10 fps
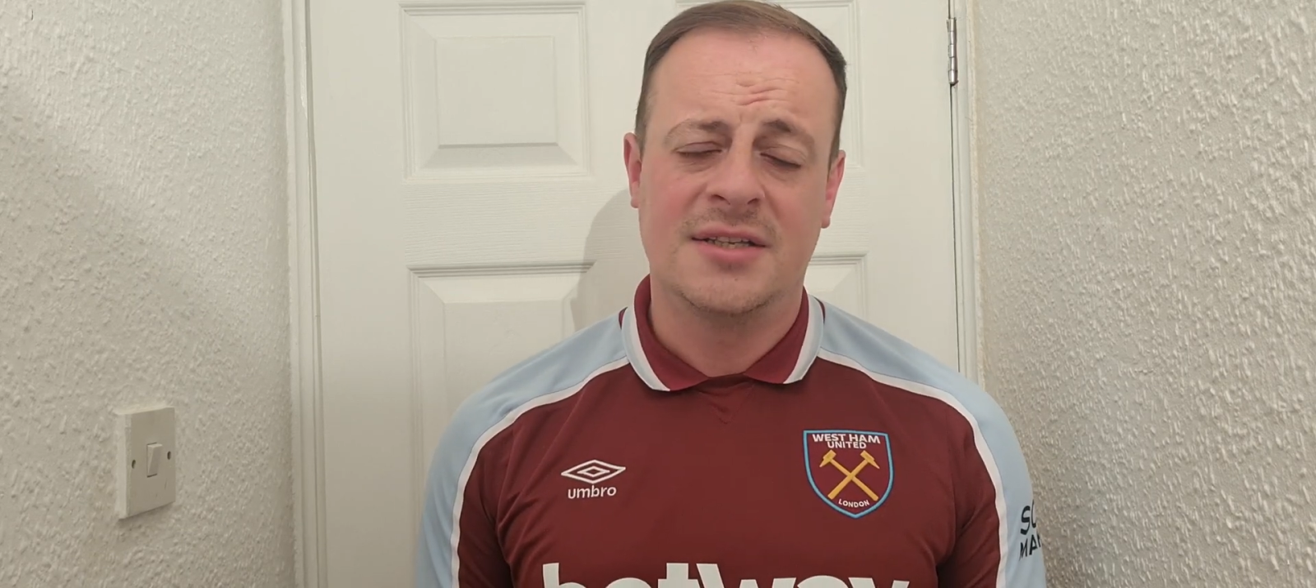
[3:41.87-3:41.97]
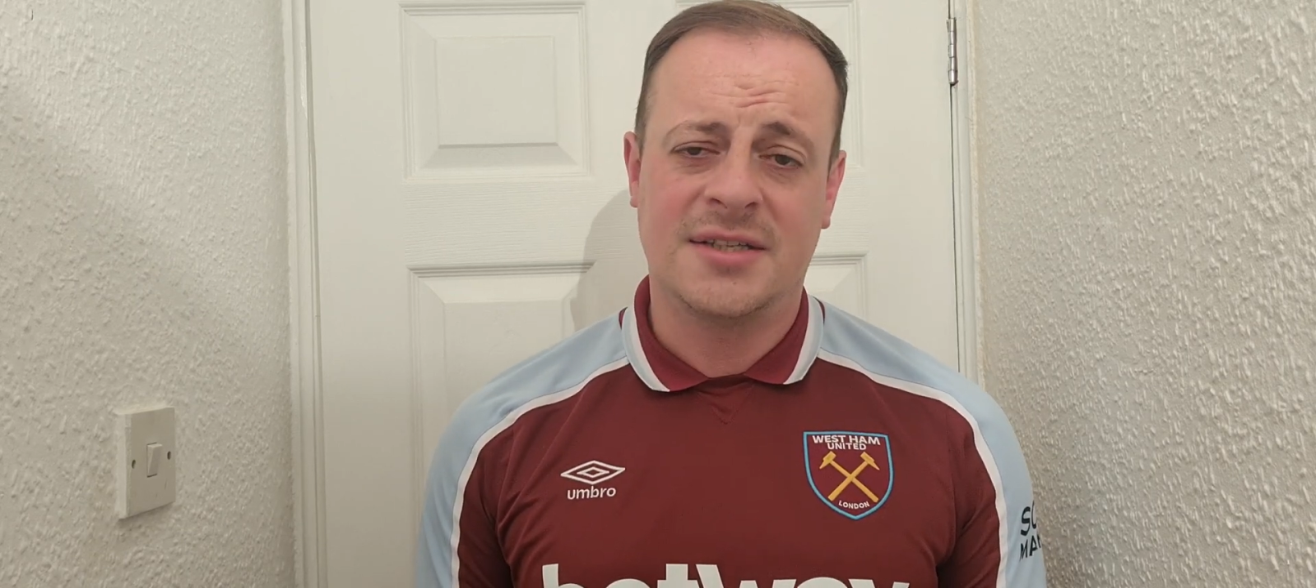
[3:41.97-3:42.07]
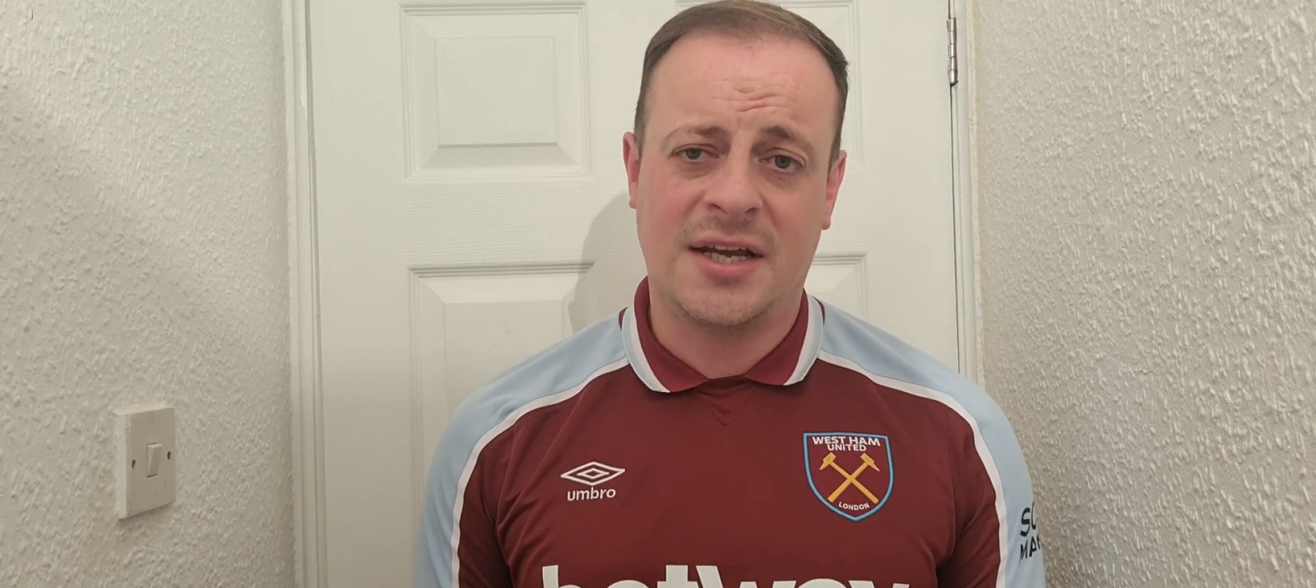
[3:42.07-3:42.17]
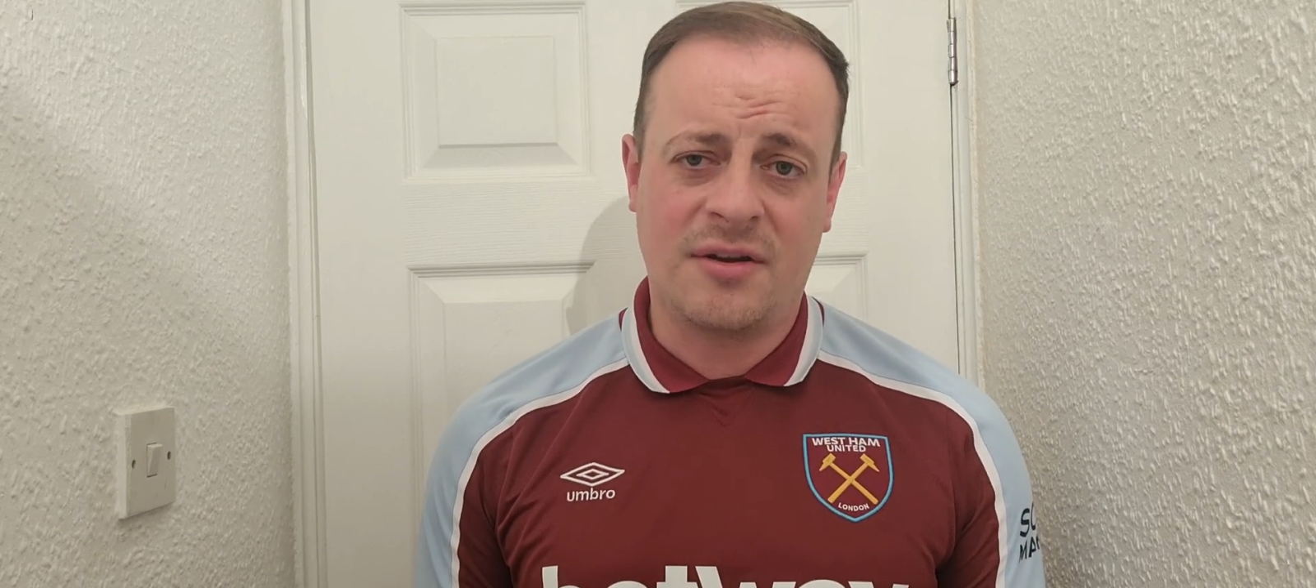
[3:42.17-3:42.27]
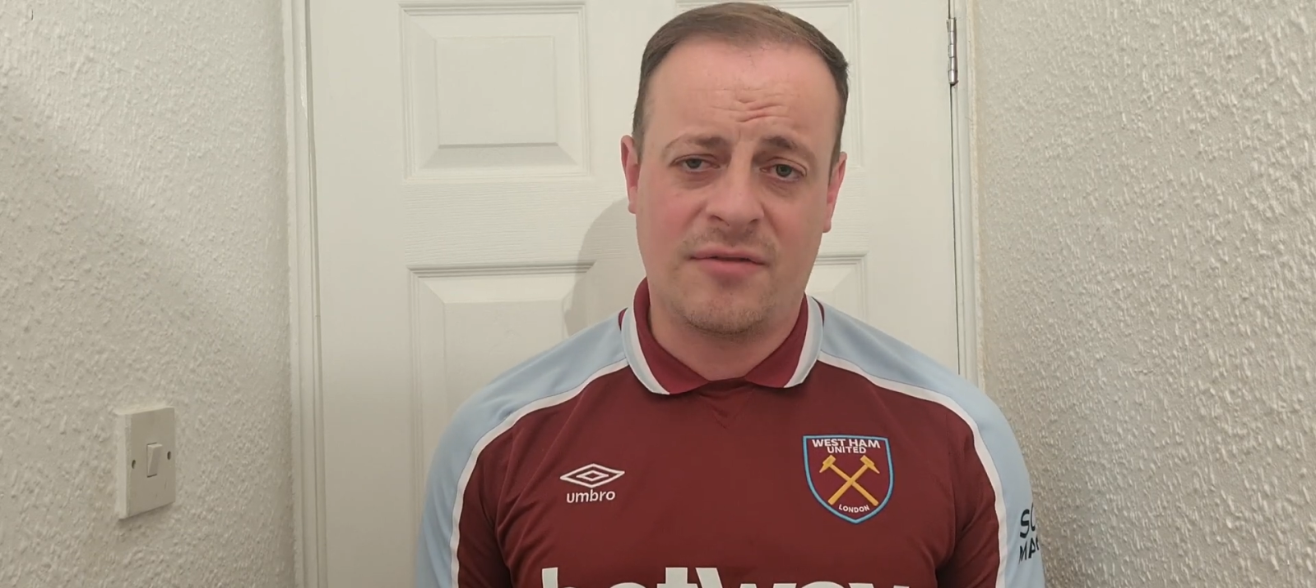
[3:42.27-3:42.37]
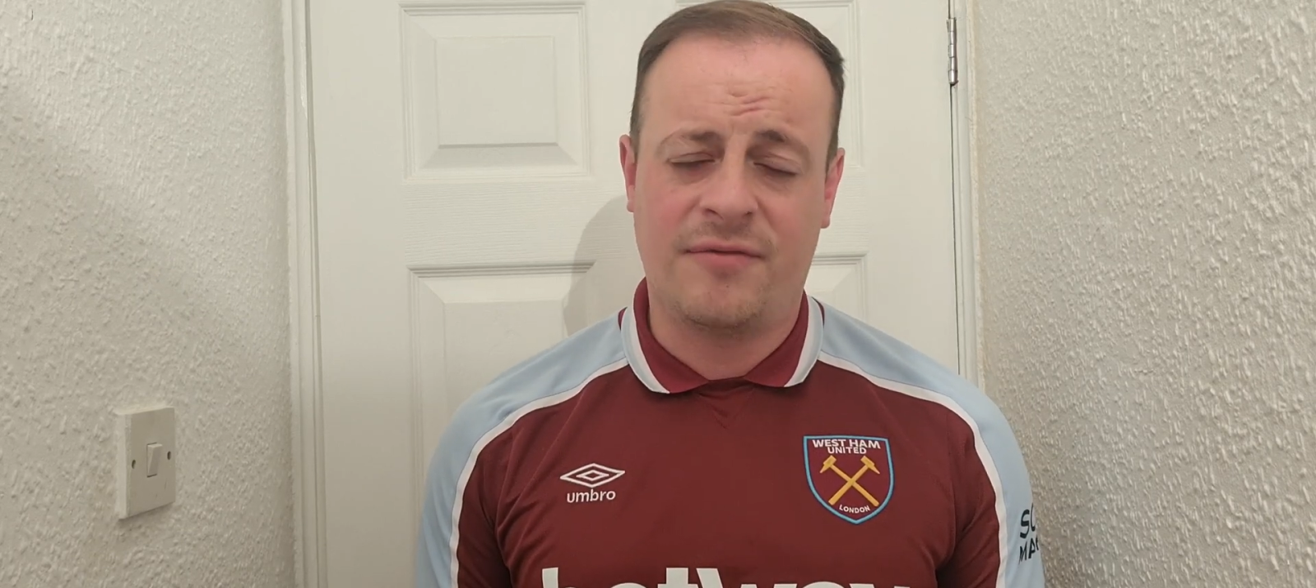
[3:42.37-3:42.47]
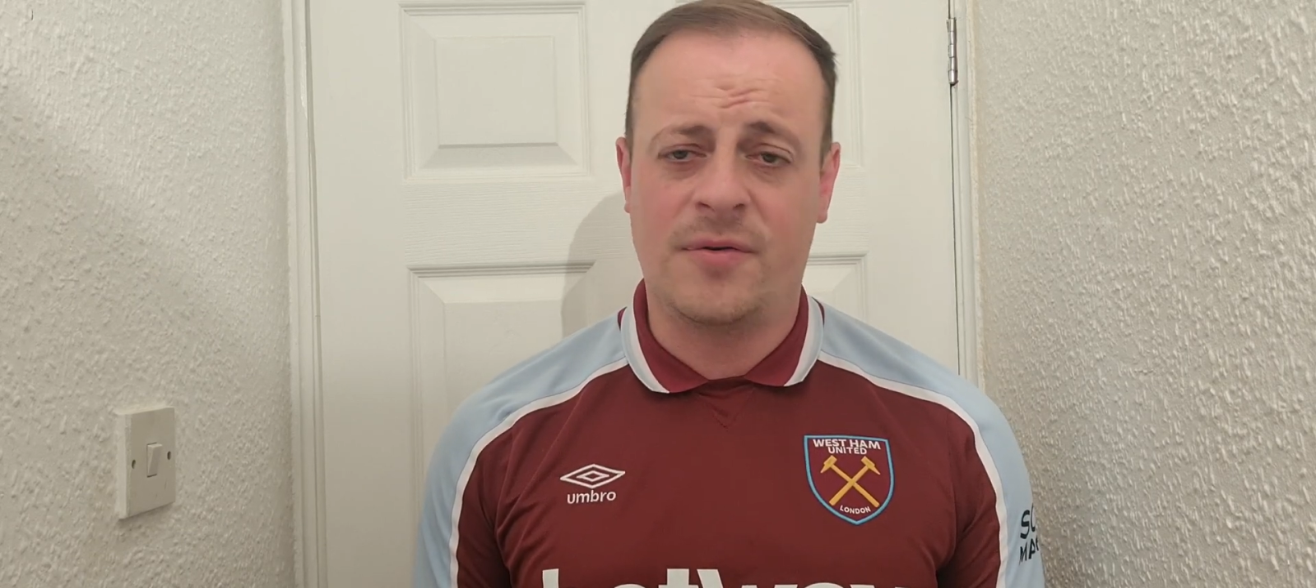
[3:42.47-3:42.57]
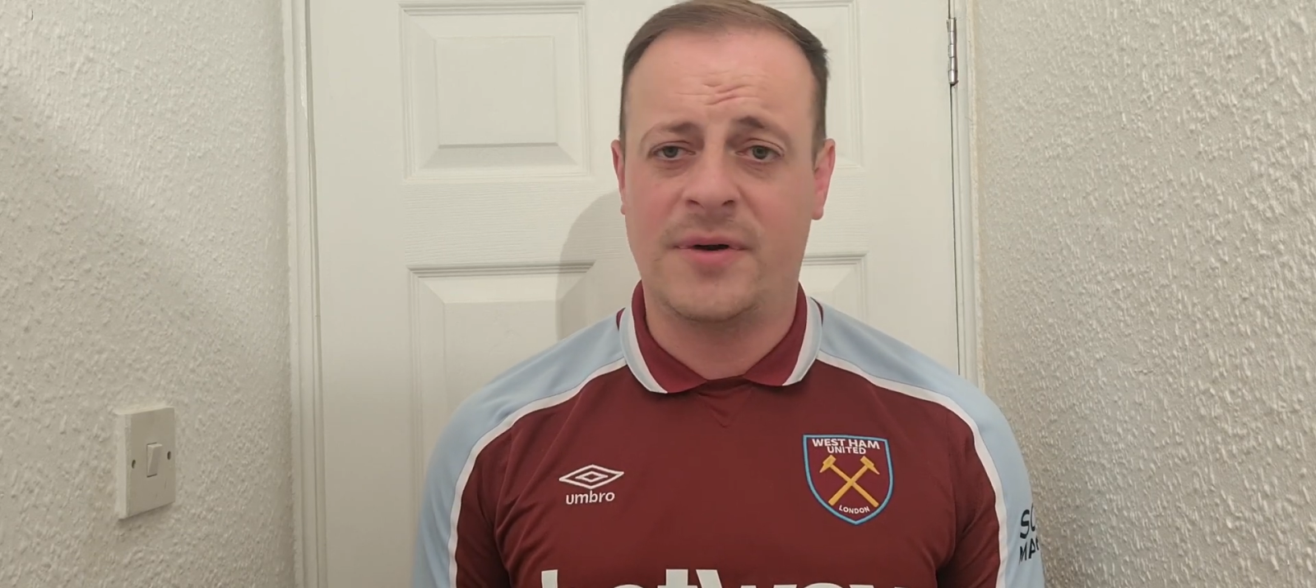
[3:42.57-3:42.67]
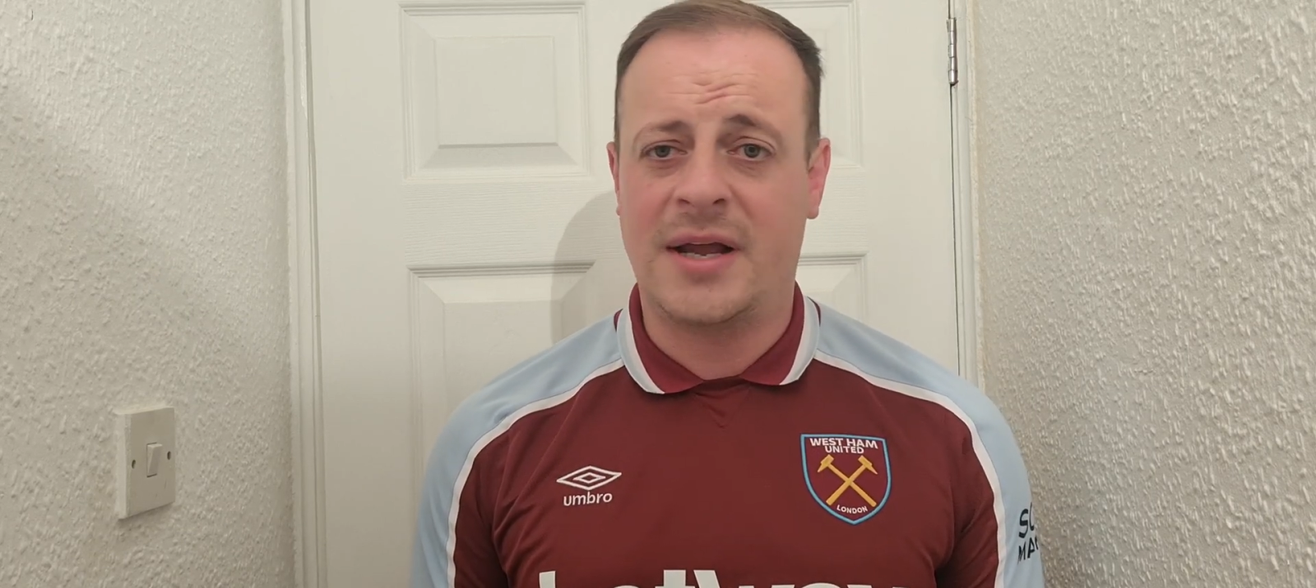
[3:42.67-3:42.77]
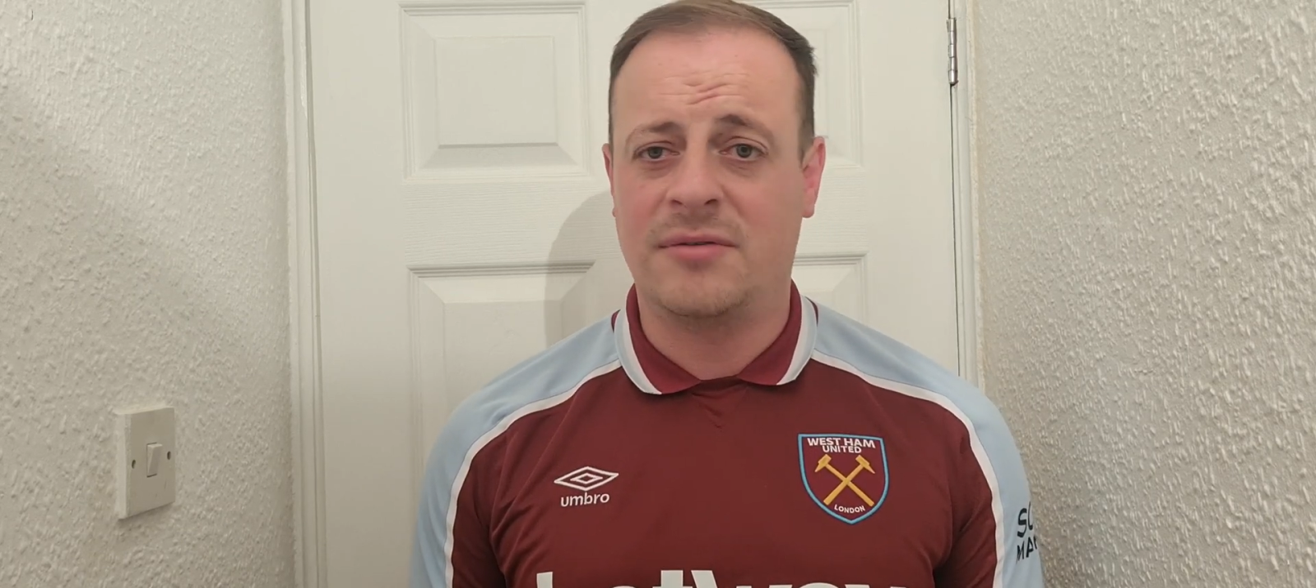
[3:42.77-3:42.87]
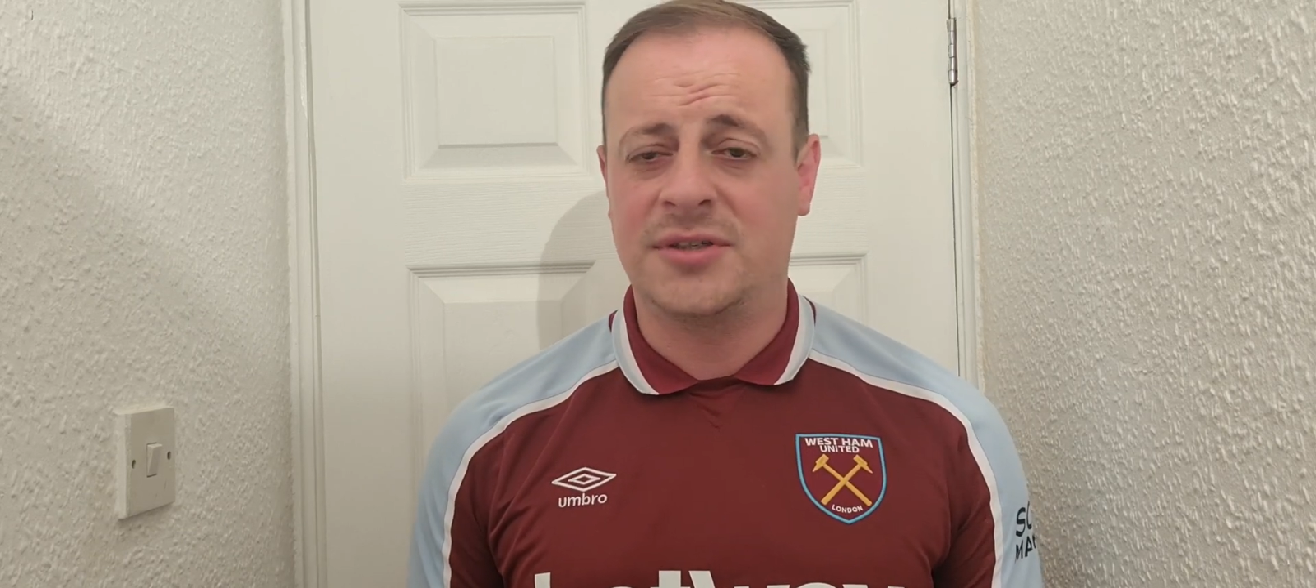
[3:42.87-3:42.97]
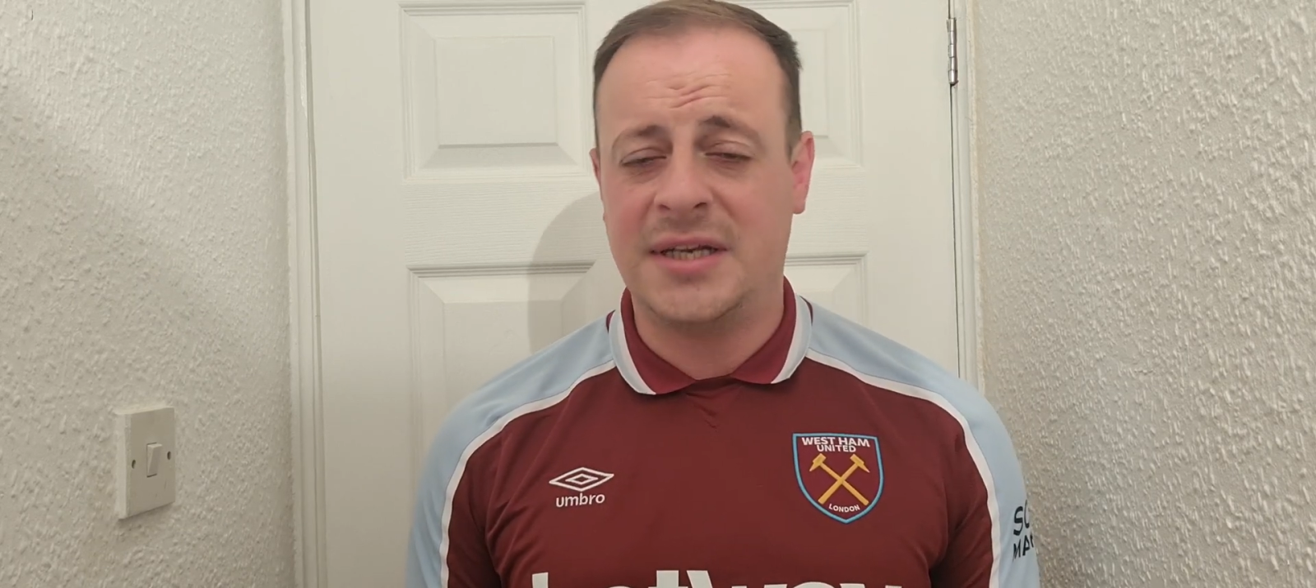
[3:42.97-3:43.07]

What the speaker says: take off Fornals,